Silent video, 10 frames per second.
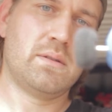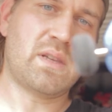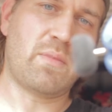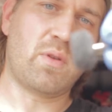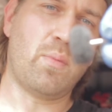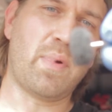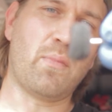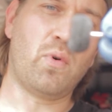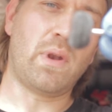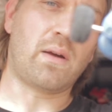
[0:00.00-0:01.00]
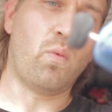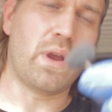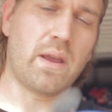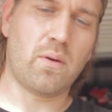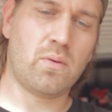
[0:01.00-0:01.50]
some of them are a bit more like a
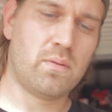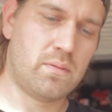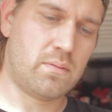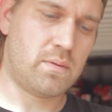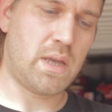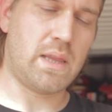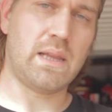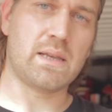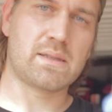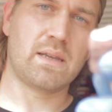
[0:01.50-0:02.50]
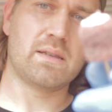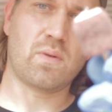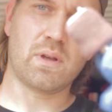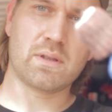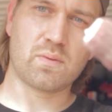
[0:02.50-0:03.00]
wheel. And then there's these
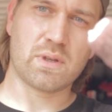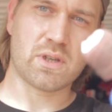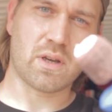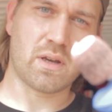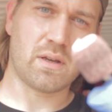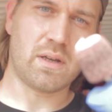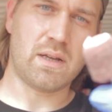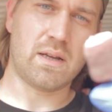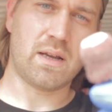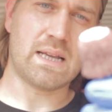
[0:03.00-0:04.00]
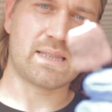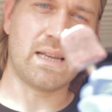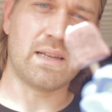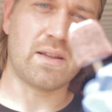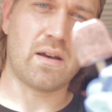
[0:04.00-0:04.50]
ones which are a
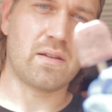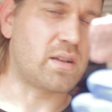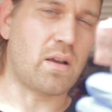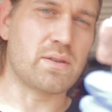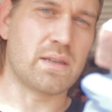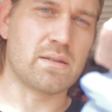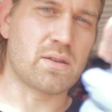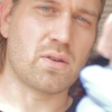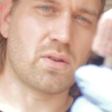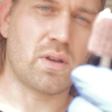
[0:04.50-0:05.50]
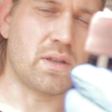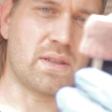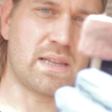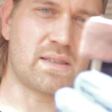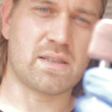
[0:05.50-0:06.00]
cylinder that goes into,
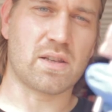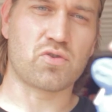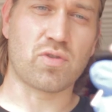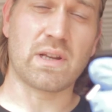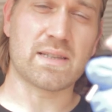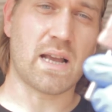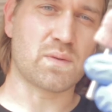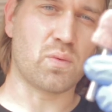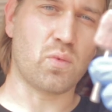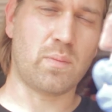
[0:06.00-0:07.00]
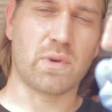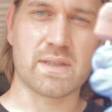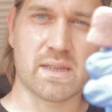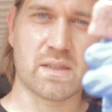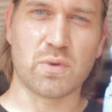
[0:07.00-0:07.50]
this is a drill attachment one with a
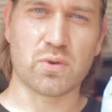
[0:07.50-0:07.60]
6mm